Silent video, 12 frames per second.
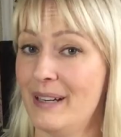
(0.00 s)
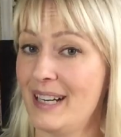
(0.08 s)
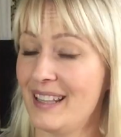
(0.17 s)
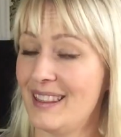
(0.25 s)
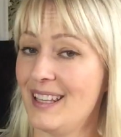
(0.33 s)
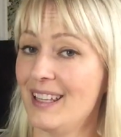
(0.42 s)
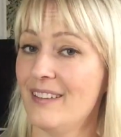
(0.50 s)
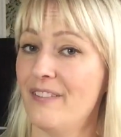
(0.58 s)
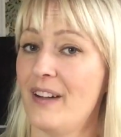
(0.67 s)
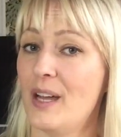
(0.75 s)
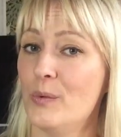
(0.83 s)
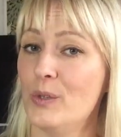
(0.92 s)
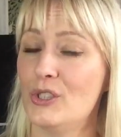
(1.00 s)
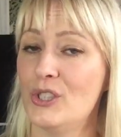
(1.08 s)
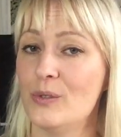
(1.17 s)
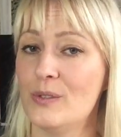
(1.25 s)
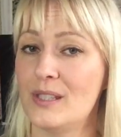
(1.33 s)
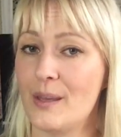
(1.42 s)
But I think if I would
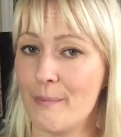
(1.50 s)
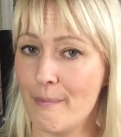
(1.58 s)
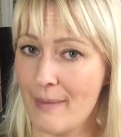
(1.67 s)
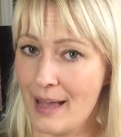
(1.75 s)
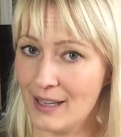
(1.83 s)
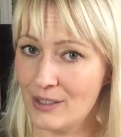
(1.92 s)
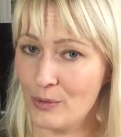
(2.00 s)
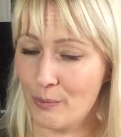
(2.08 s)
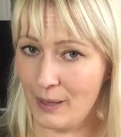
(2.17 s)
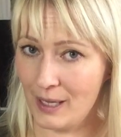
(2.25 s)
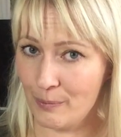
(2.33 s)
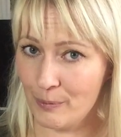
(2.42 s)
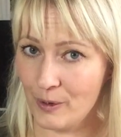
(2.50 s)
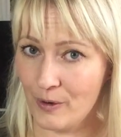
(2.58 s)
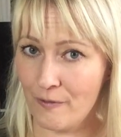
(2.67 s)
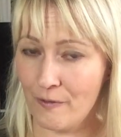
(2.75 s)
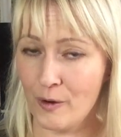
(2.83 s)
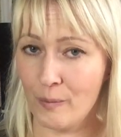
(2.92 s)
choose the matte
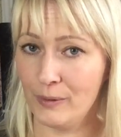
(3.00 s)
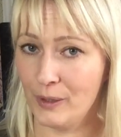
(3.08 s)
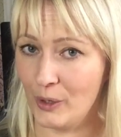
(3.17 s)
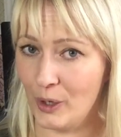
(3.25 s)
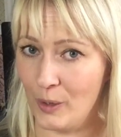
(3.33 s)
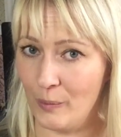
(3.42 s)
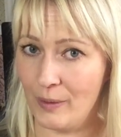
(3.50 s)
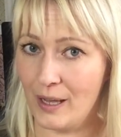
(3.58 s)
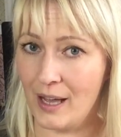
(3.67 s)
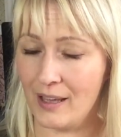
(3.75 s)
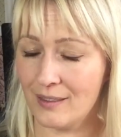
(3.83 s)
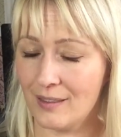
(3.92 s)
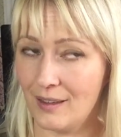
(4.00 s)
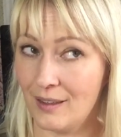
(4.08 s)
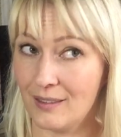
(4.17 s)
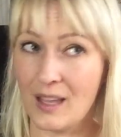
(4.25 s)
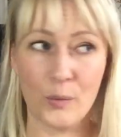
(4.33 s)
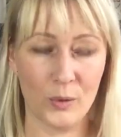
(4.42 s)
paper for blurb, I
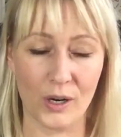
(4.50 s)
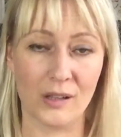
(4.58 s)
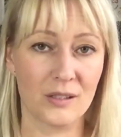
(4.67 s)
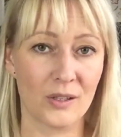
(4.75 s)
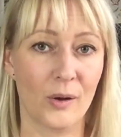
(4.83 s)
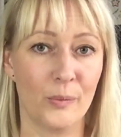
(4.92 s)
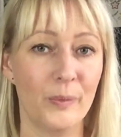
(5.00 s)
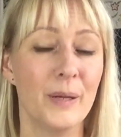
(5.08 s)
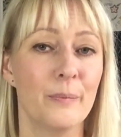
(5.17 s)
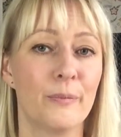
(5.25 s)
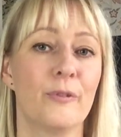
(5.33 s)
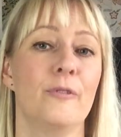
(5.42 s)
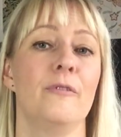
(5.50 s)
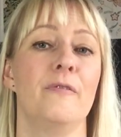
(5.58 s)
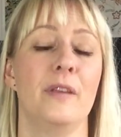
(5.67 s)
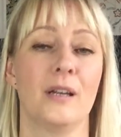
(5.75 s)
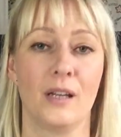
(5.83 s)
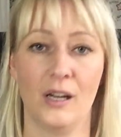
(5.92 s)
think that would also improve
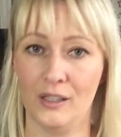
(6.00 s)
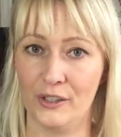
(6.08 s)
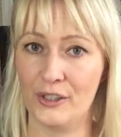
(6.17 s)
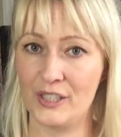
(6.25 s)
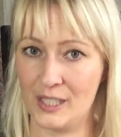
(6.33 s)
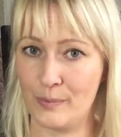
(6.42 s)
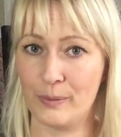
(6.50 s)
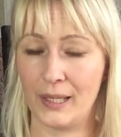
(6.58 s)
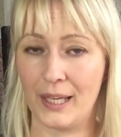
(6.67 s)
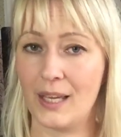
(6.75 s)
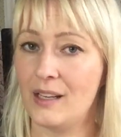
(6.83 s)
the color display